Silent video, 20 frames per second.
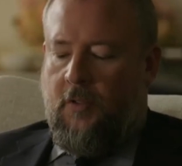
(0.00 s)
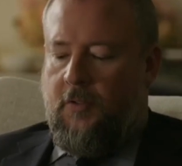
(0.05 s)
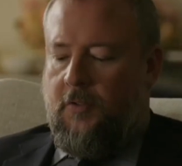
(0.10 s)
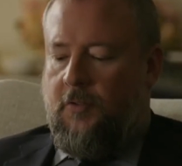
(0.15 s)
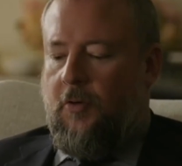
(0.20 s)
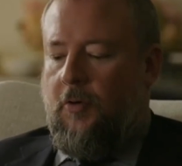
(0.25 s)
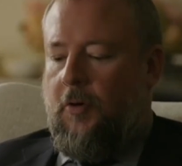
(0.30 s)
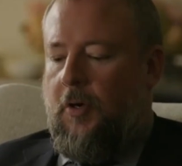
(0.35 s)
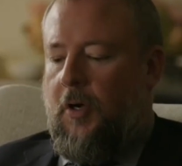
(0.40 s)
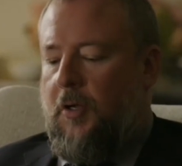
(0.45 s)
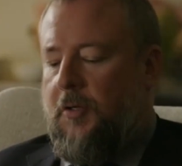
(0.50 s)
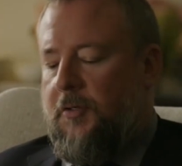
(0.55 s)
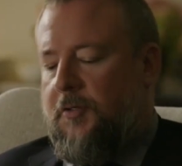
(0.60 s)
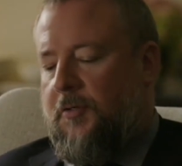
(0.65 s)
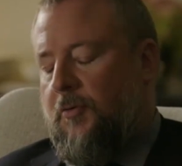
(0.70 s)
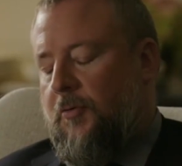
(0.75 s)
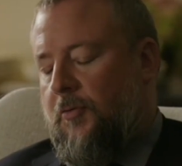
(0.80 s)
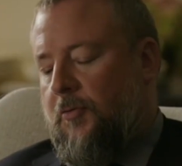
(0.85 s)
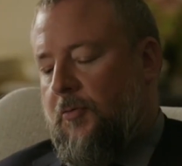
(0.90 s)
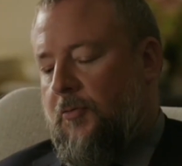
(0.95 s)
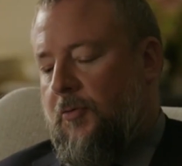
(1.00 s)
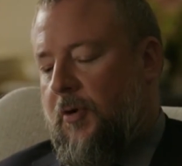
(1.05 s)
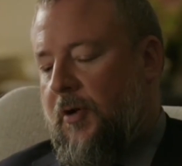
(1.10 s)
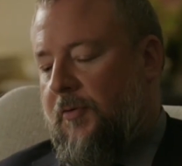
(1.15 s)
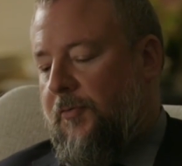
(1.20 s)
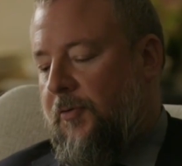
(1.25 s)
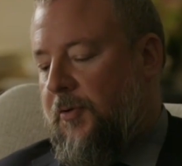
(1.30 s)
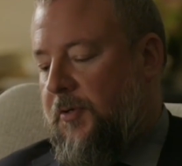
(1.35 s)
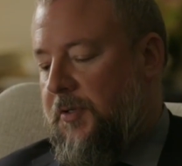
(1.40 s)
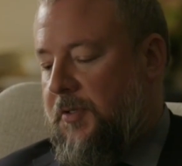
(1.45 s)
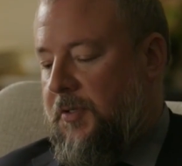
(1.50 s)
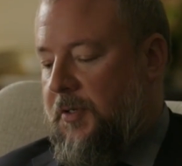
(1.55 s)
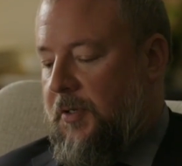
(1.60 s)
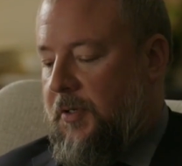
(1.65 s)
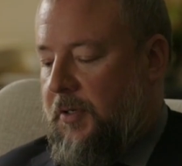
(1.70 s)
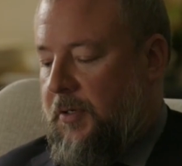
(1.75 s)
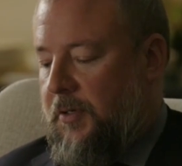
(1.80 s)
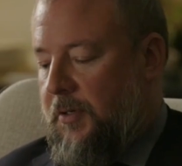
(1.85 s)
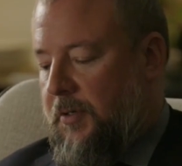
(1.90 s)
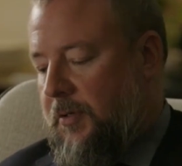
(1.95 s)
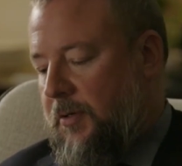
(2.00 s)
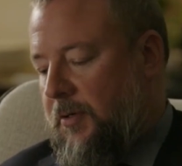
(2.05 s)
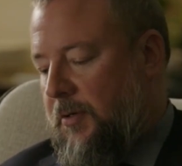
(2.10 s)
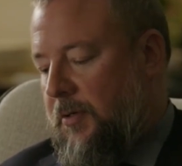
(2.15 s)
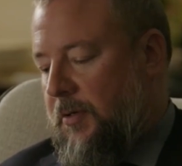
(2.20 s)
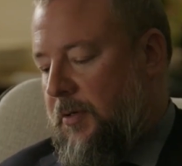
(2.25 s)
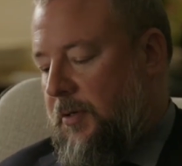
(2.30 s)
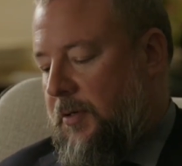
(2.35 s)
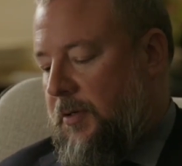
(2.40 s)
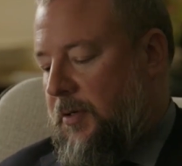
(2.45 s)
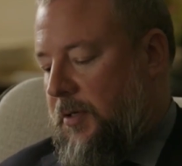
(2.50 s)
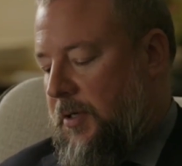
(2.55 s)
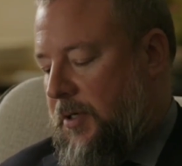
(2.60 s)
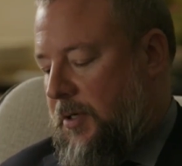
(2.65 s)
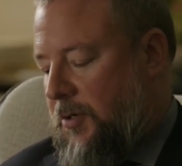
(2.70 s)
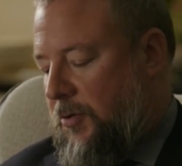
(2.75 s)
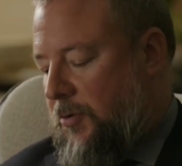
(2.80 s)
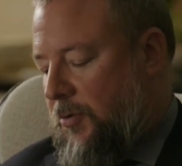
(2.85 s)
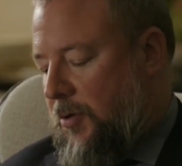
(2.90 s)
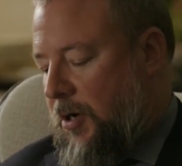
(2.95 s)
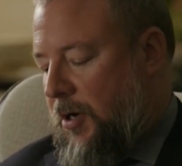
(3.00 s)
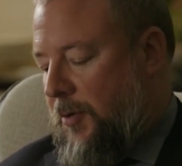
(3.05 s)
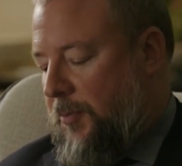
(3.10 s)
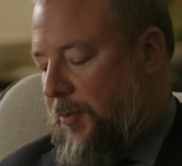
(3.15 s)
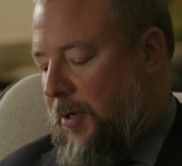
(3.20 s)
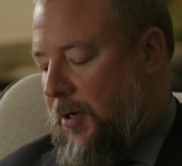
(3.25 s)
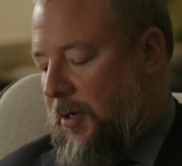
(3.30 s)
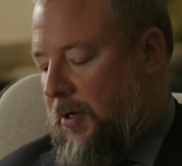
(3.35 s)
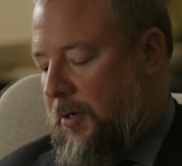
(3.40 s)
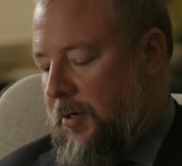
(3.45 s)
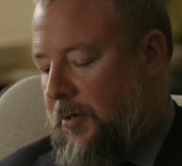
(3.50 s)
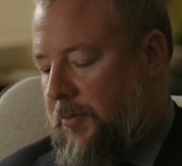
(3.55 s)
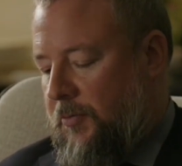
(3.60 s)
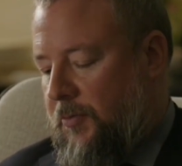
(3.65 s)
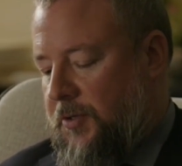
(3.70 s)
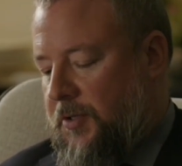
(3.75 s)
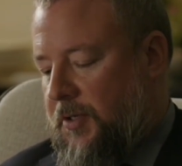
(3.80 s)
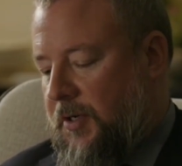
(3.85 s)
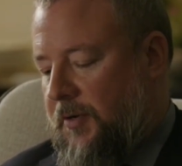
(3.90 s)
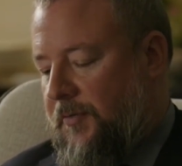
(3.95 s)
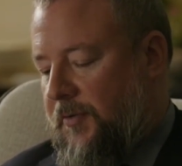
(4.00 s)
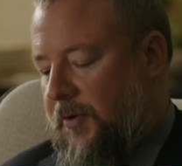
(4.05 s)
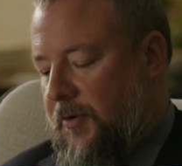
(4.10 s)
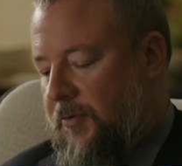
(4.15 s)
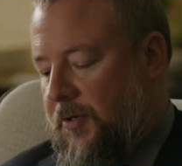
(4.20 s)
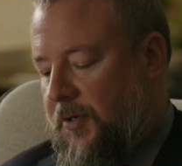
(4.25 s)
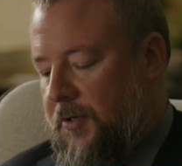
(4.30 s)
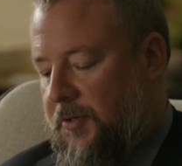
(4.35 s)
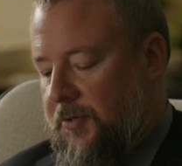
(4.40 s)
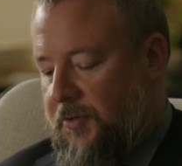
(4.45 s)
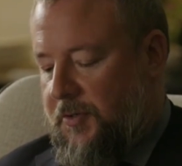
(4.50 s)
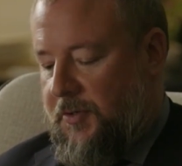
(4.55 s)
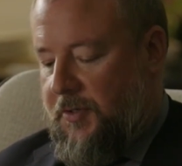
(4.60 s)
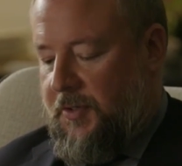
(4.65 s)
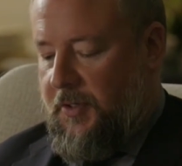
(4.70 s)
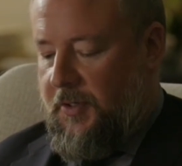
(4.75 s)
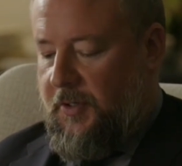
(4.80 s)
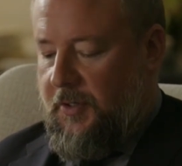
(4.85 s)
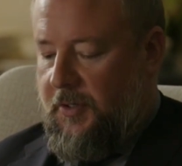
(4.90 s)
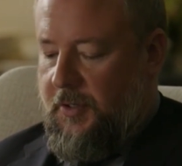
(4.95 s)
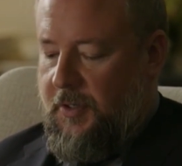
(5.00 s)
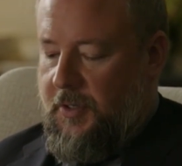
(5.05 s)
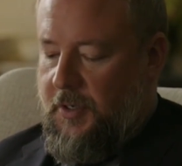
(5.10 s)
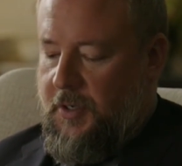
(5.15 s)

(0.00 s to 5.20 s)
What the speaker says: So also referenced in your op-ed, which I found interesting,